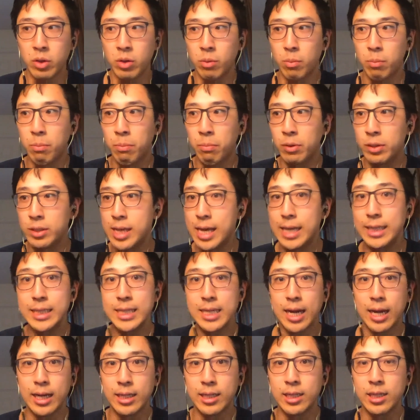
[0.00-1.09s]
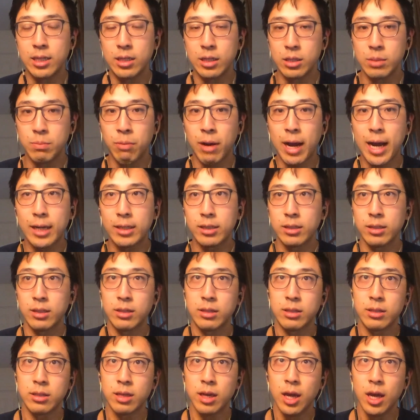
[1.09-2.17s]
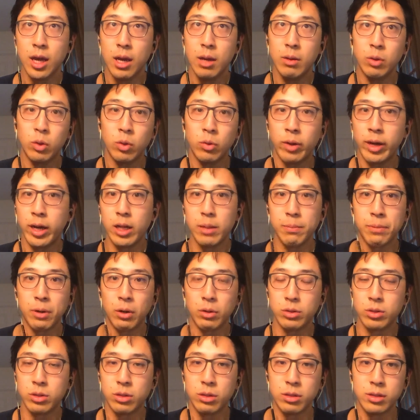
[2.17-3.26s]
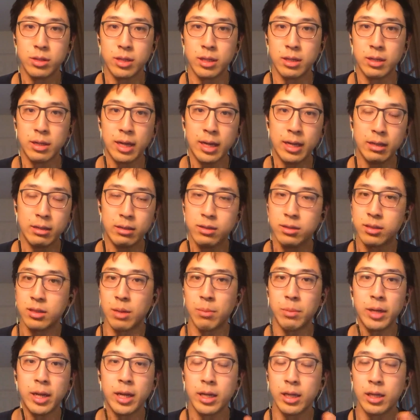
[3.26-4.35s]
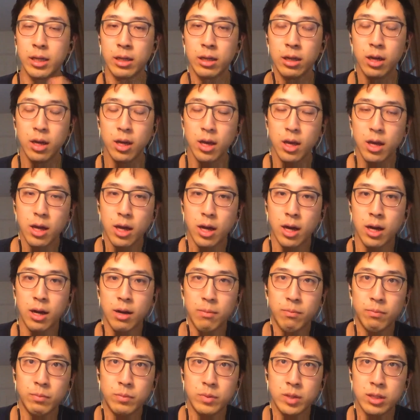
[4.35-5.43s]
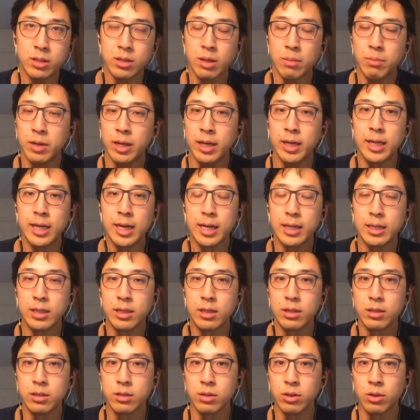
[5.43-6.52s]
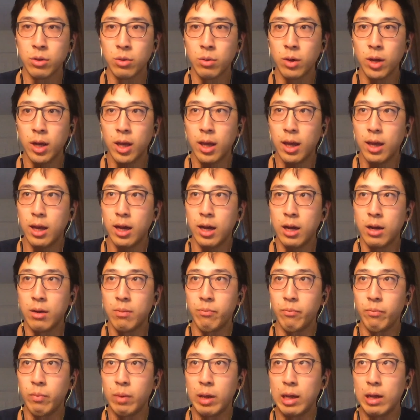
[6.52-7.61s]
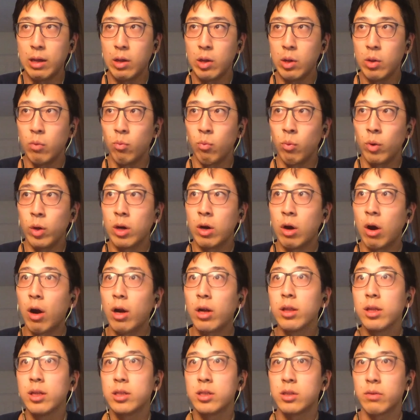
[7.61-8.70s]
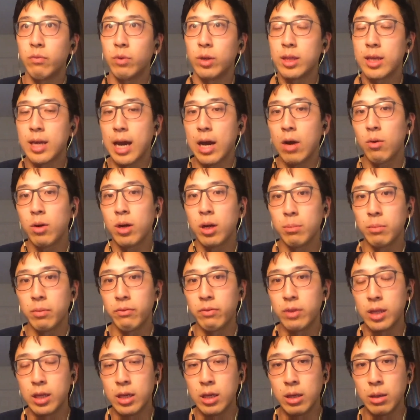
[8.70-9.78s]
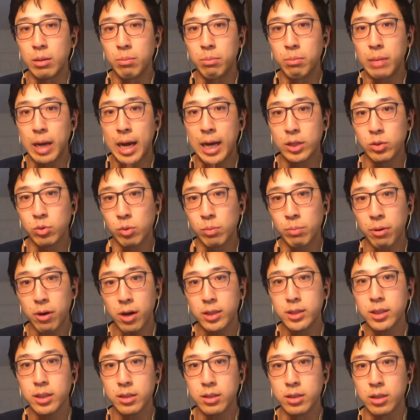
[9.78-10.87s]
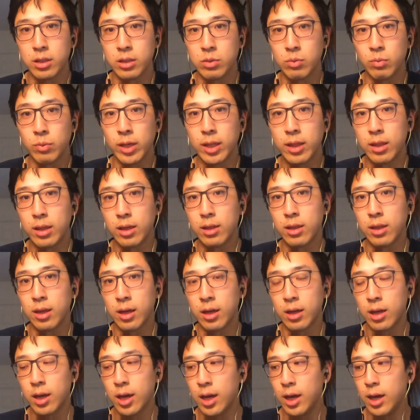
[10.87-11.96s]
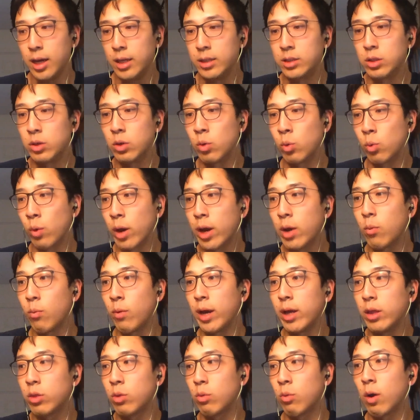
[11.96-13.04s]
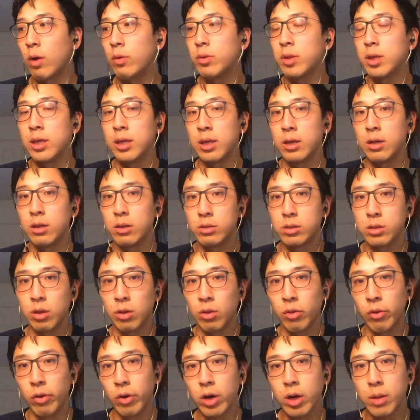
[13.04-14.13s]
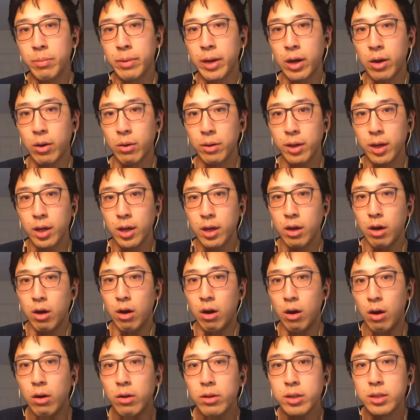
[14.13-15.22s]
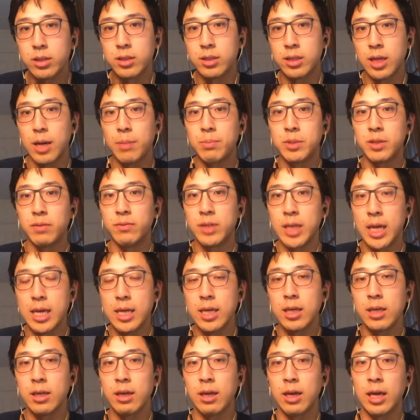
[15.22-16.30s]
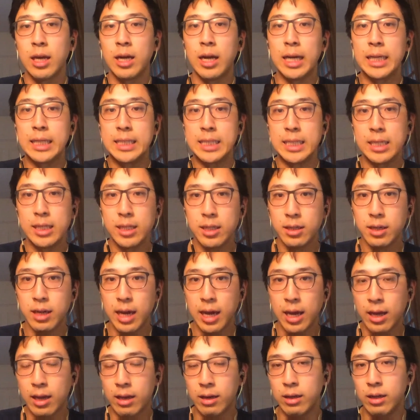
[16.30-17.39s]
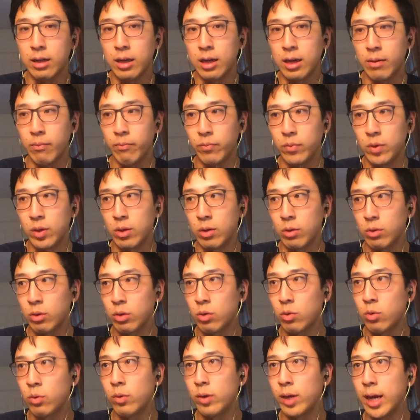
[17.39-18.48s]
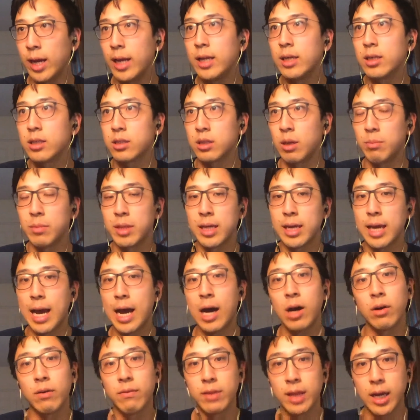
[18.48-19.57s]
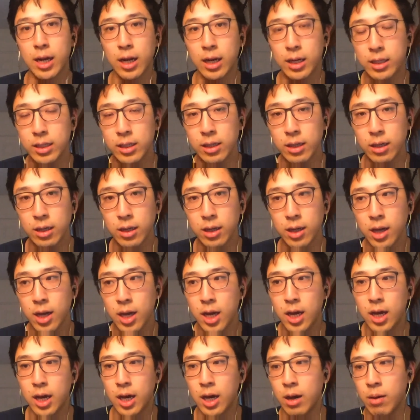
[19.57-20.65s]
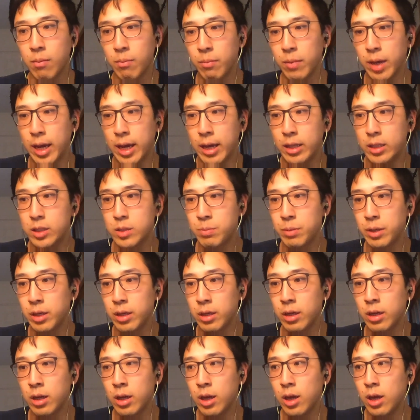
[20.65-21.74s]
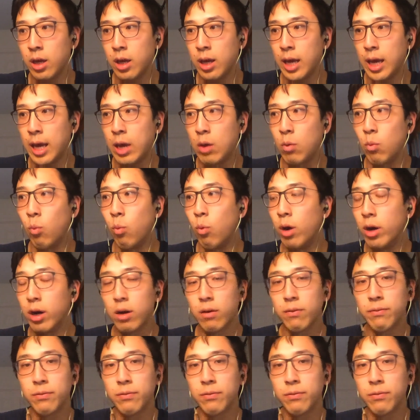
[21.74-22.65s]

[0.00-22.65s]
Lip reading: presenting ideas, practice creating posters and disseminating ideas. So regardless of what the outcome of the actual project is, we think that it's a great way throughout the year to learn about all the steps of taking an idea and creating something out of that idea. And it's been a wonderful